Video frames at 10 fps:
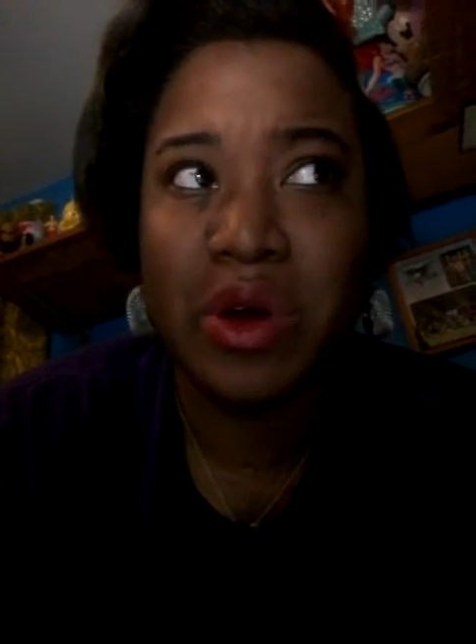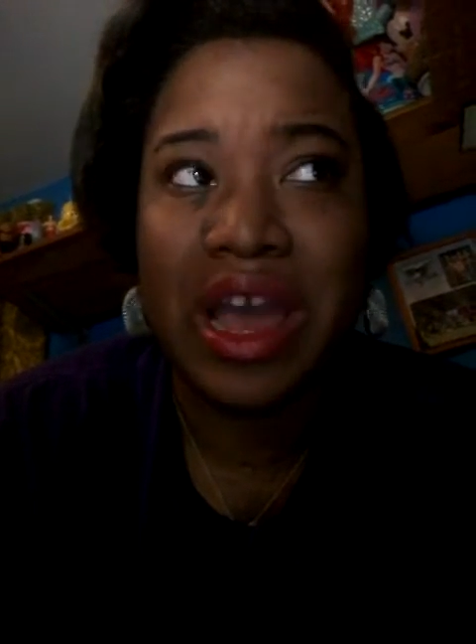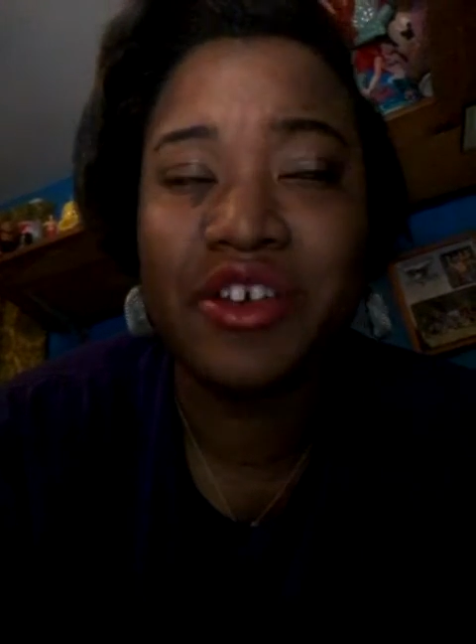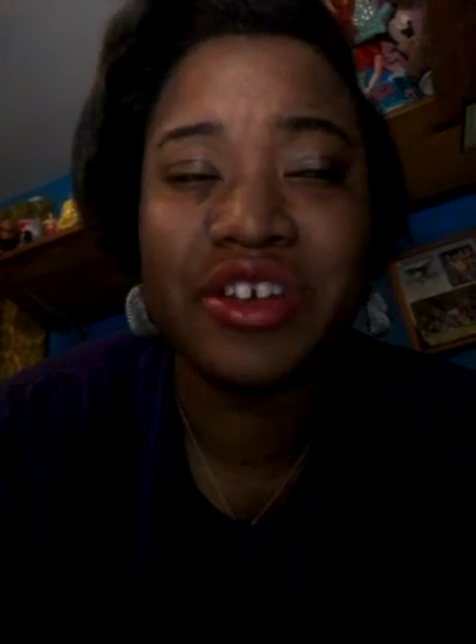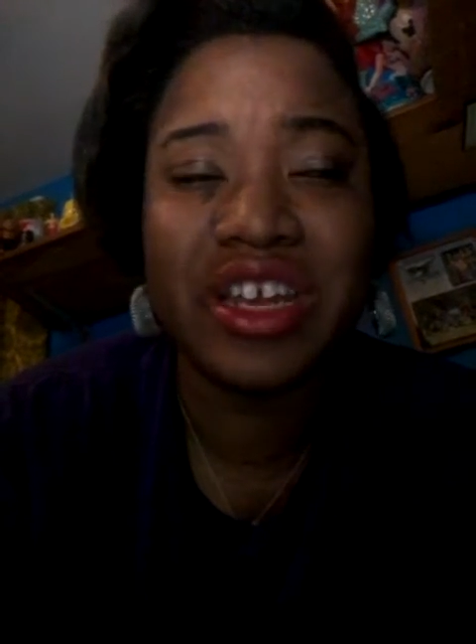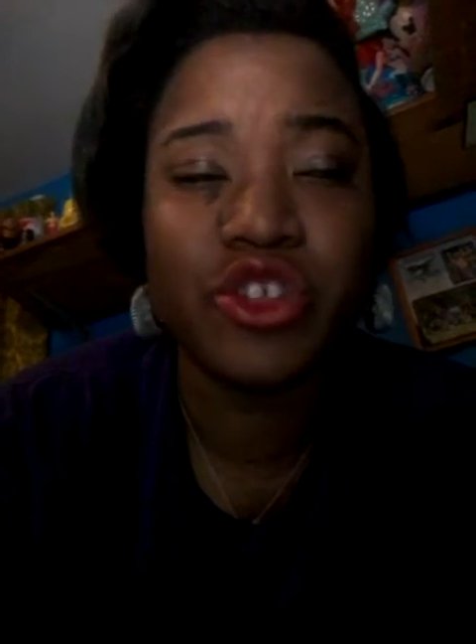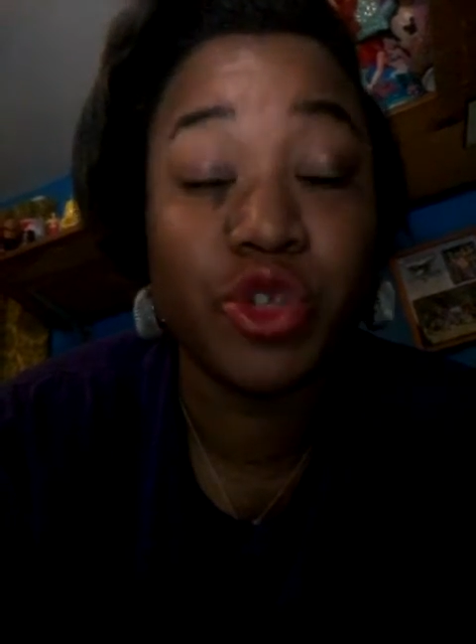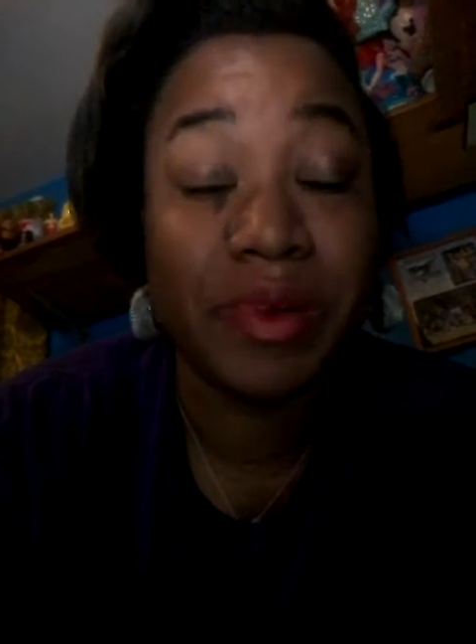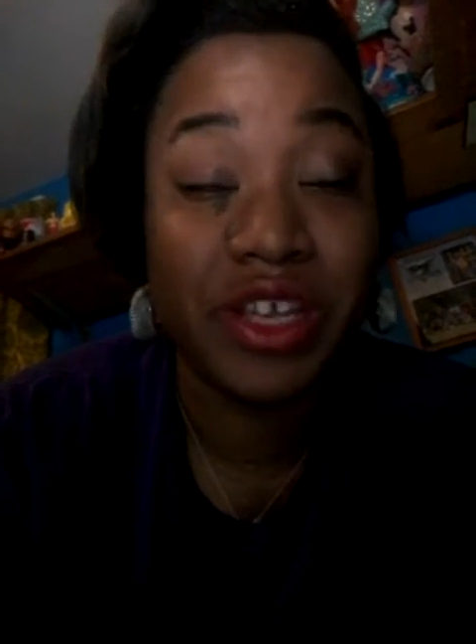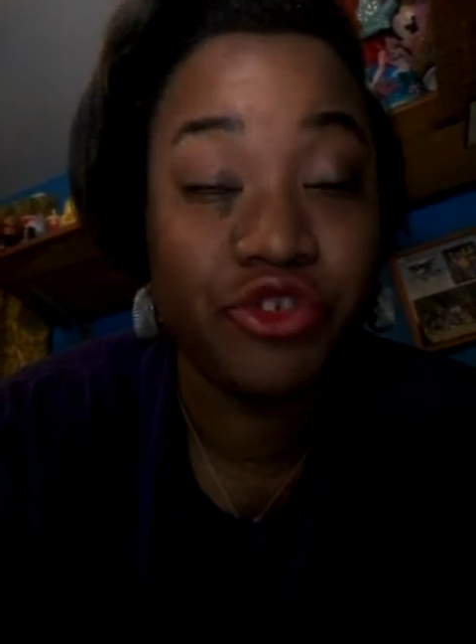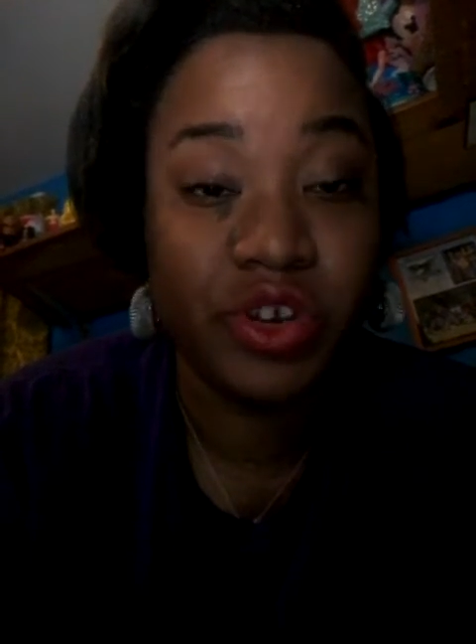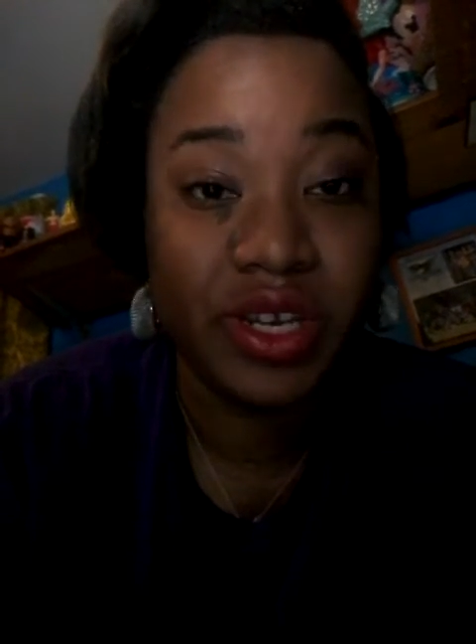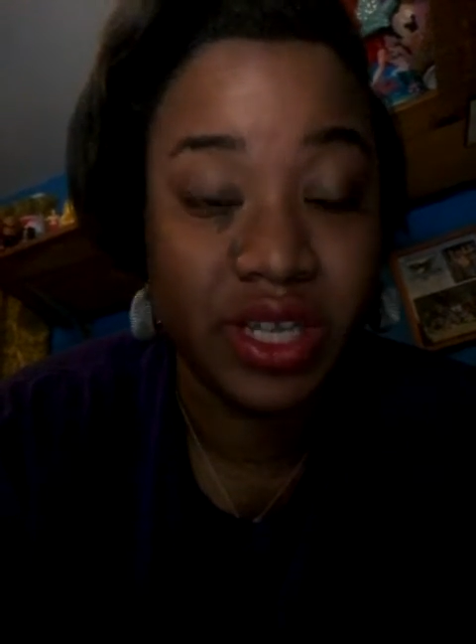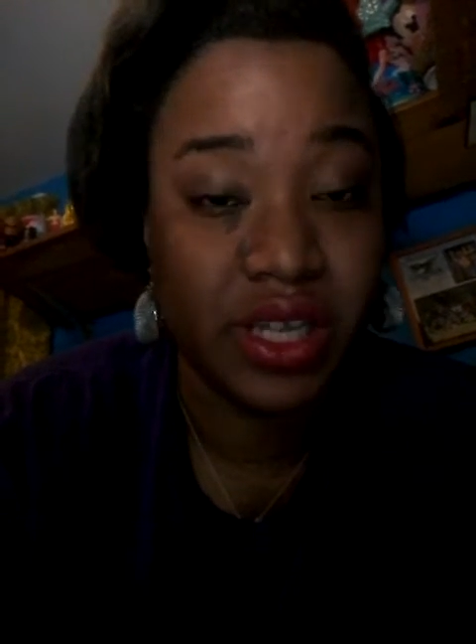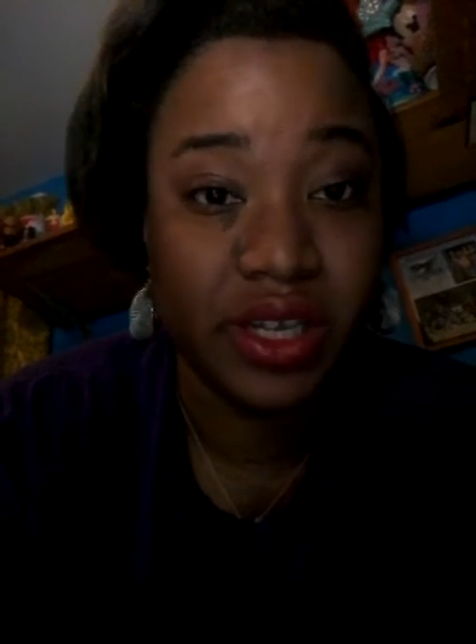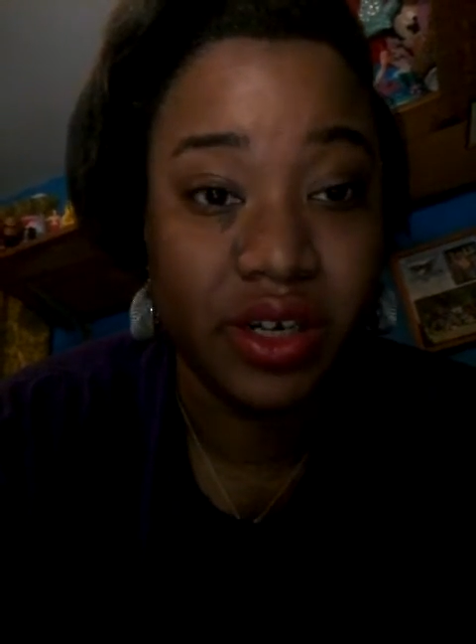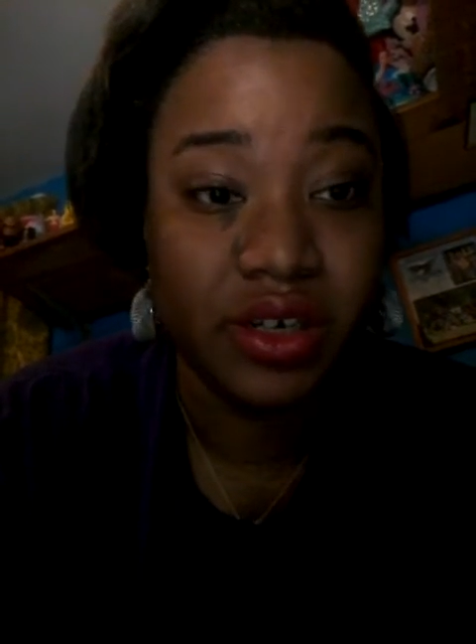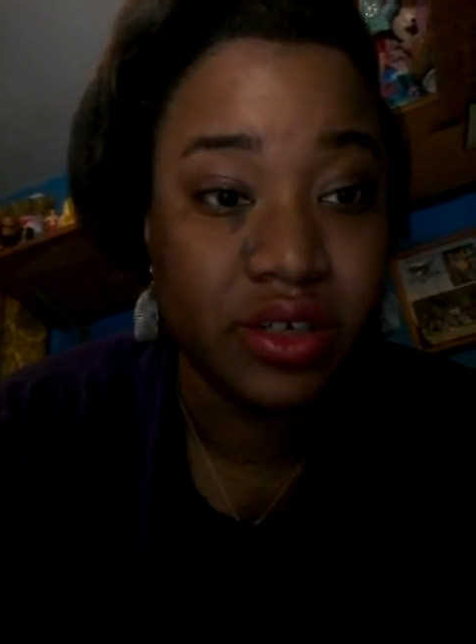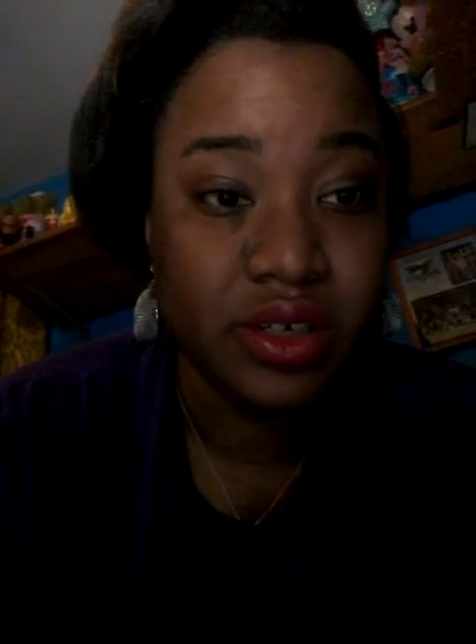how are you going to get those big trees on there?